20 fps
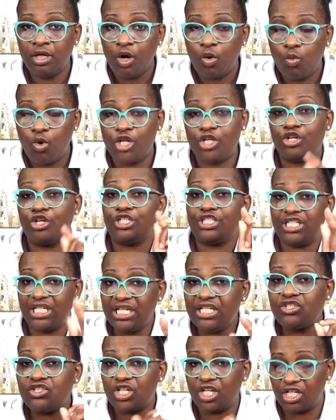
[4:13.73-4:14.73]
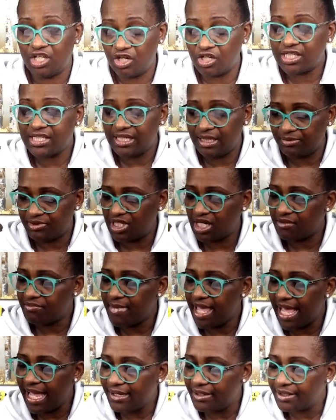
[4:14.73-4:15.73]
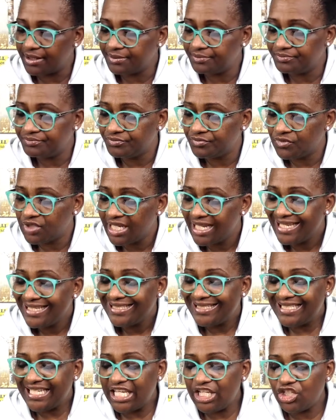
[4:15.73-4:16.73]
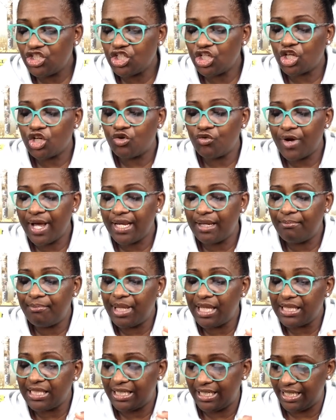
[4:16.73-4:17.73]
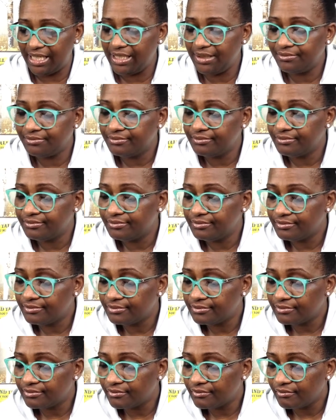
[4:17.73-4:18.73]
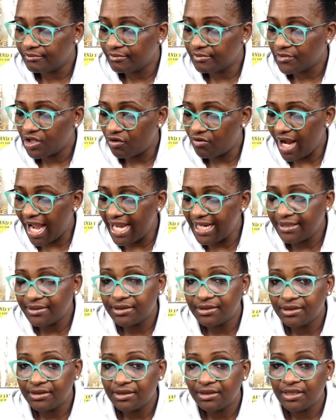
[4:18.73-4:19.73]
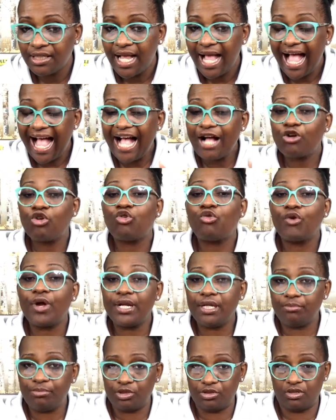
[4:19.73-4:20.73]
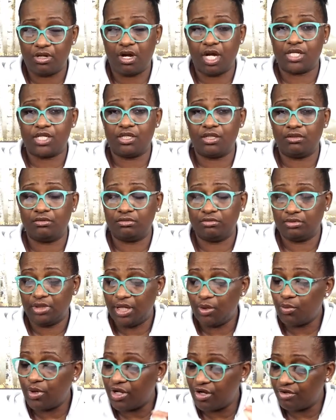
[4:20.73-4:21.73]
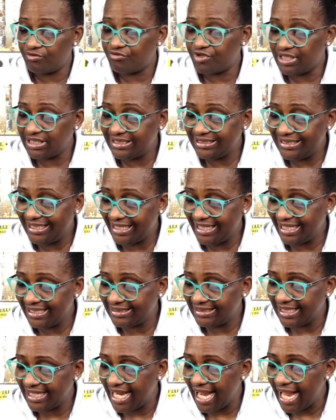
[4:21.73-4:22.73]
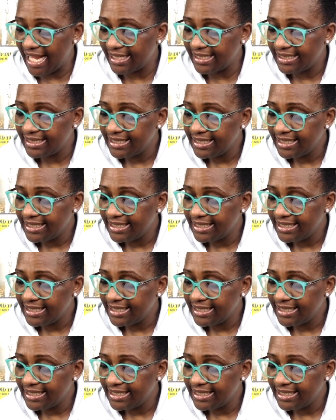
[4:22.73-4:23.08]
when you're teaching your subject matter, teacher credibility, right? How credible are you? And we're going to really dig into that.